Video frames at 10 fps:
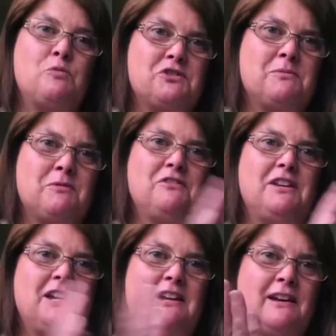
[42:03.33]
wants the mirror,
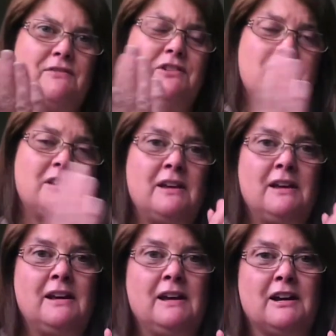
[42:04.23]
they can have it.
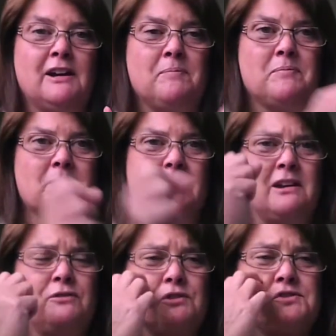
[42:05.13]
And
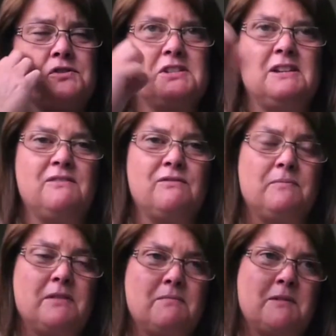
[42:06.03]
I've also
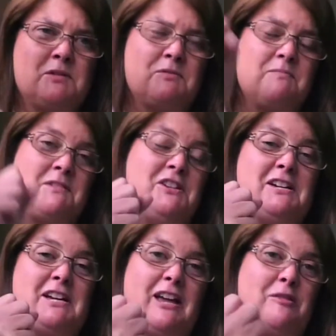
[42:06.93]
seen you
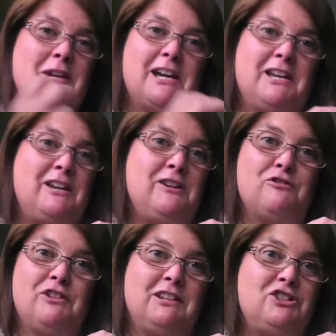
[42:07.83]
can get them in IKEA
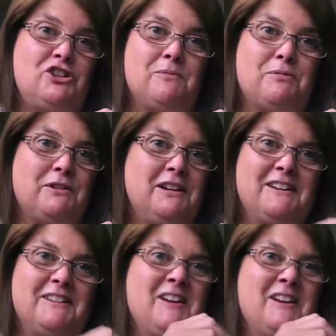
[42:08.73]
really cheaply,
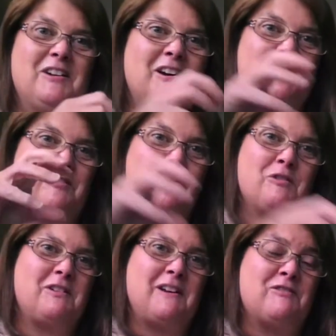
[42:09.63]

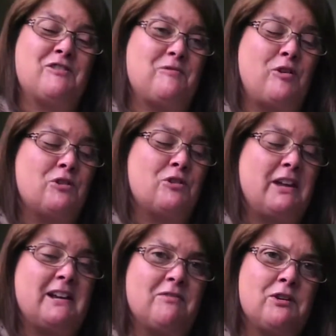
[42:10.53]
or
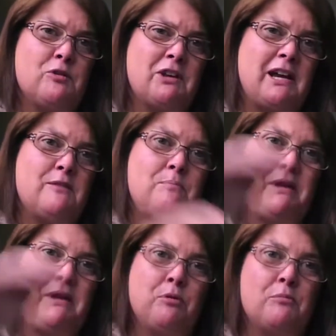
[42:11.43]
online, little kind of
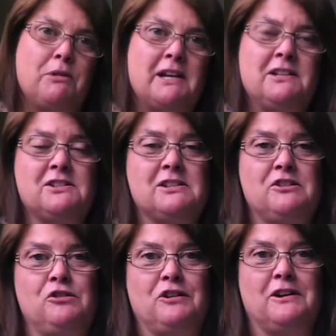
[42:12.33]
paper blinds that
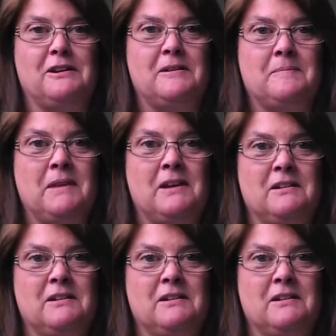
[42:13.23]
you can